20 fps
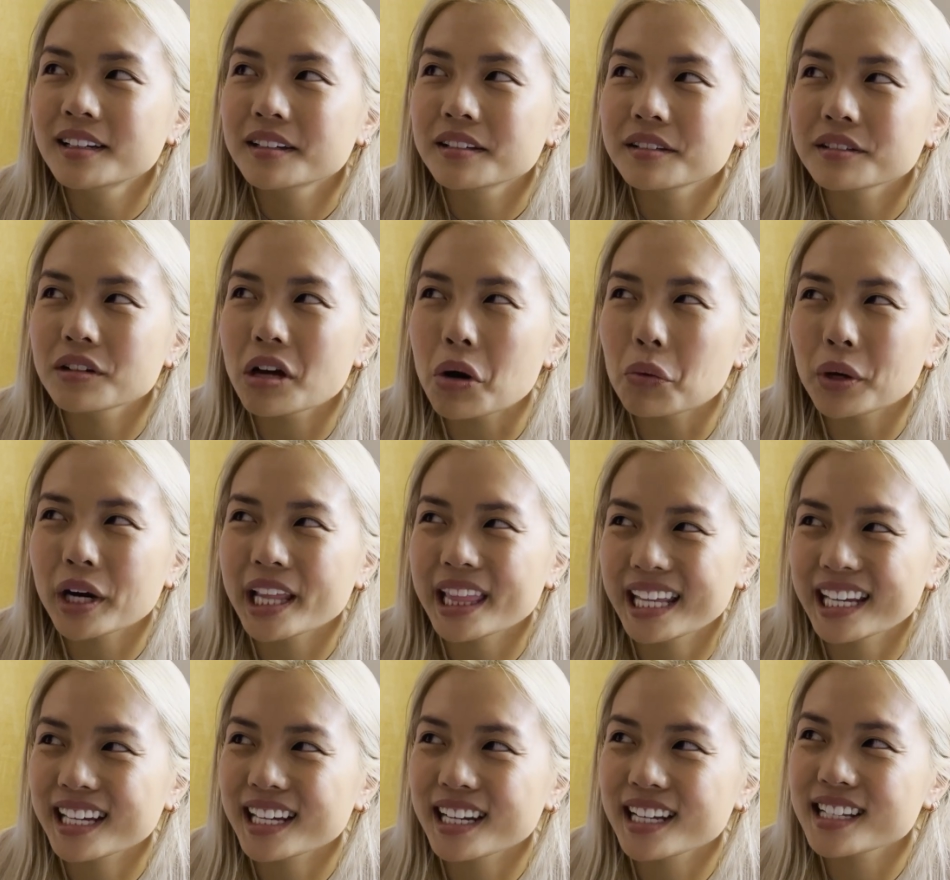not what I
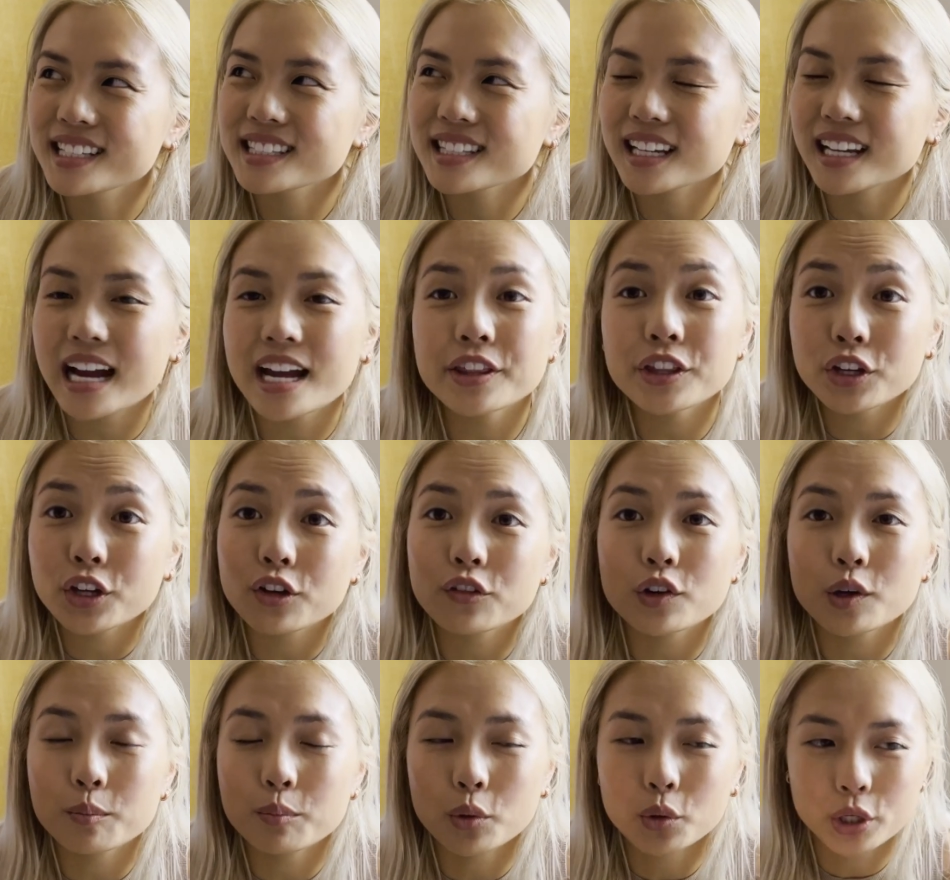think it is. Like, I think
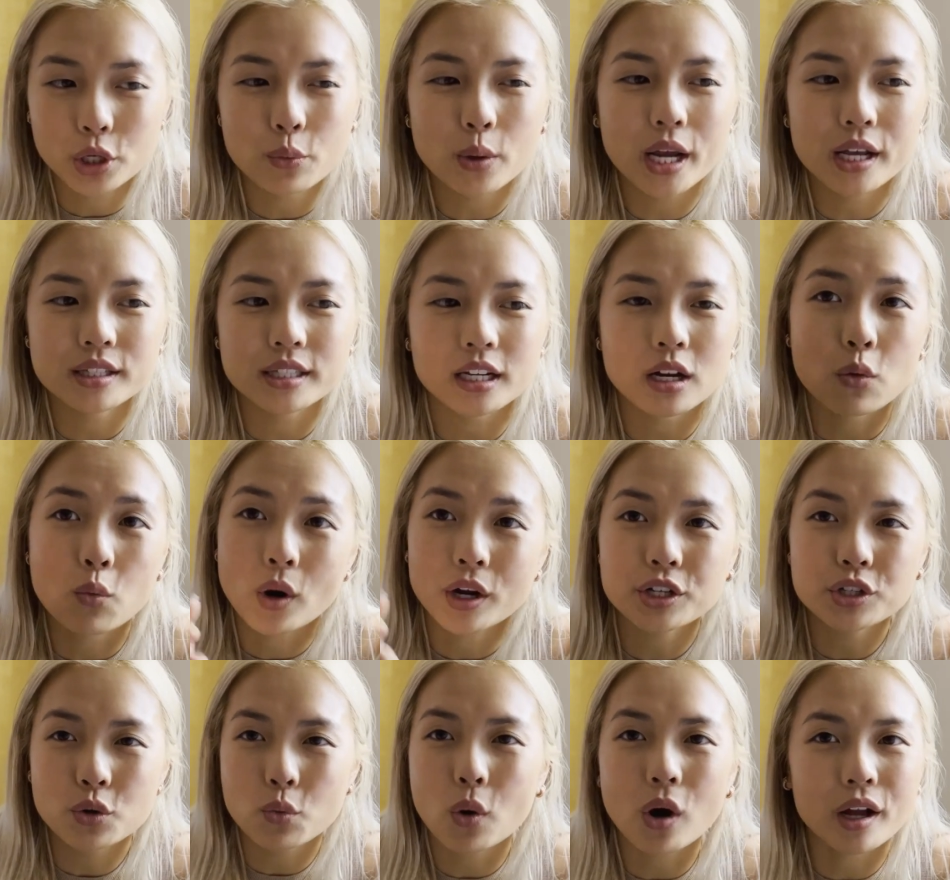of bulky weight as like a
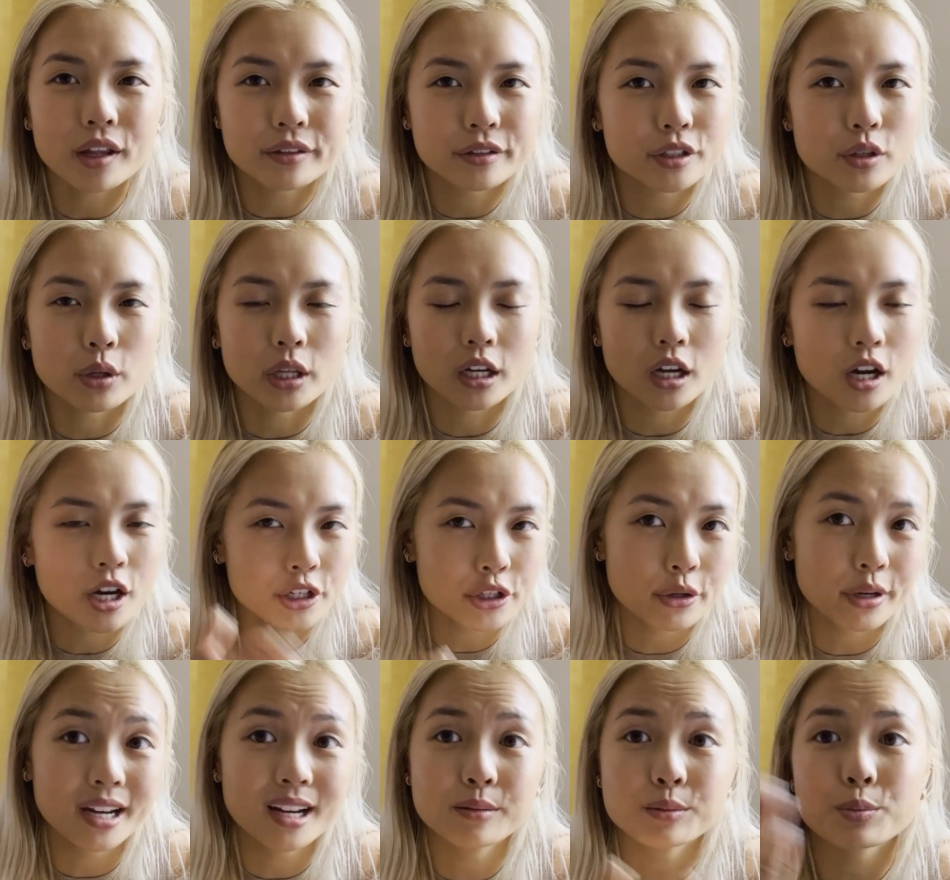1-to-1, so like 100
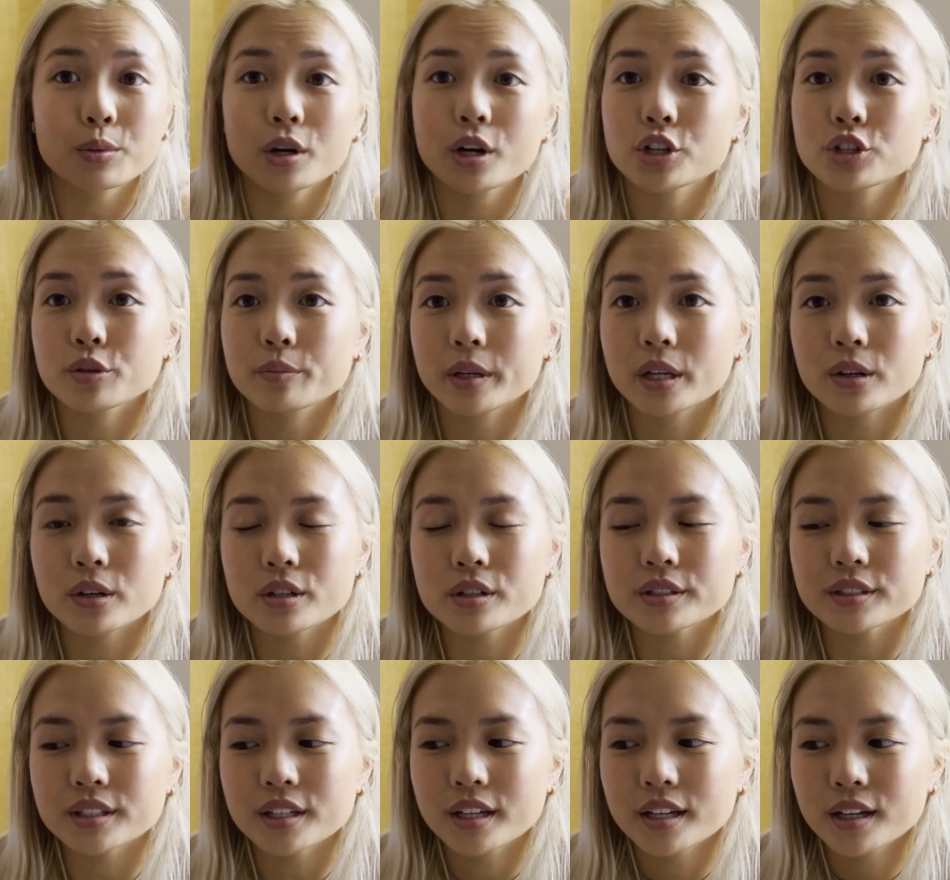grams per 100
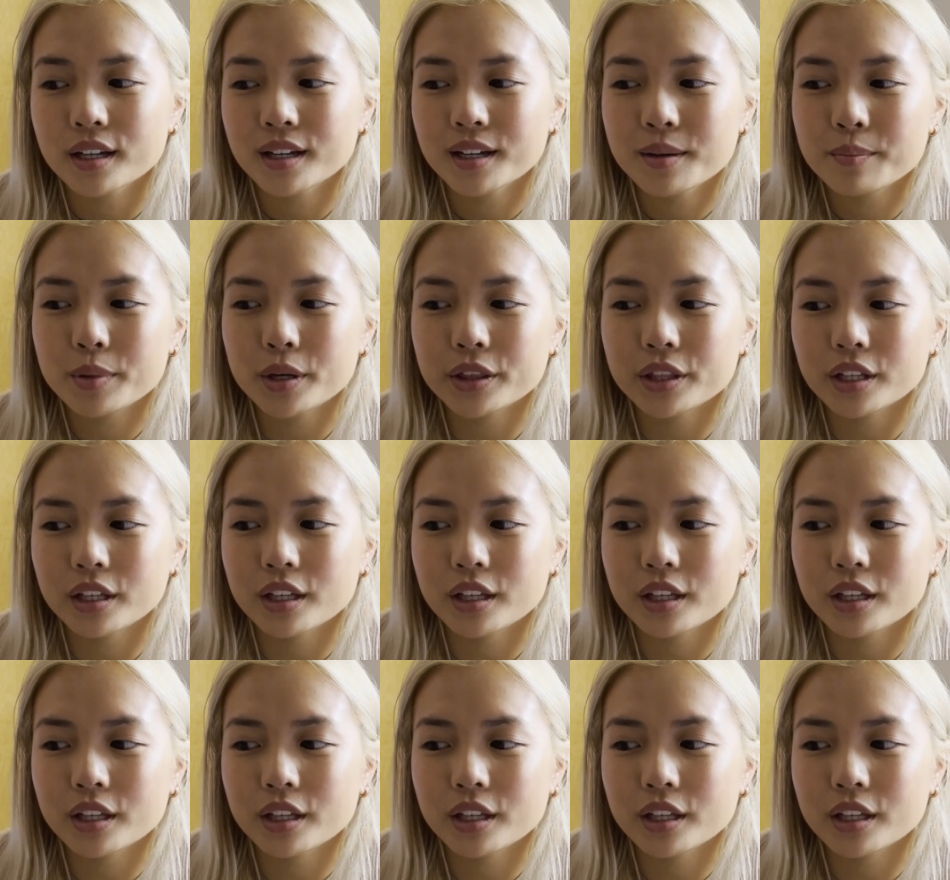meters, but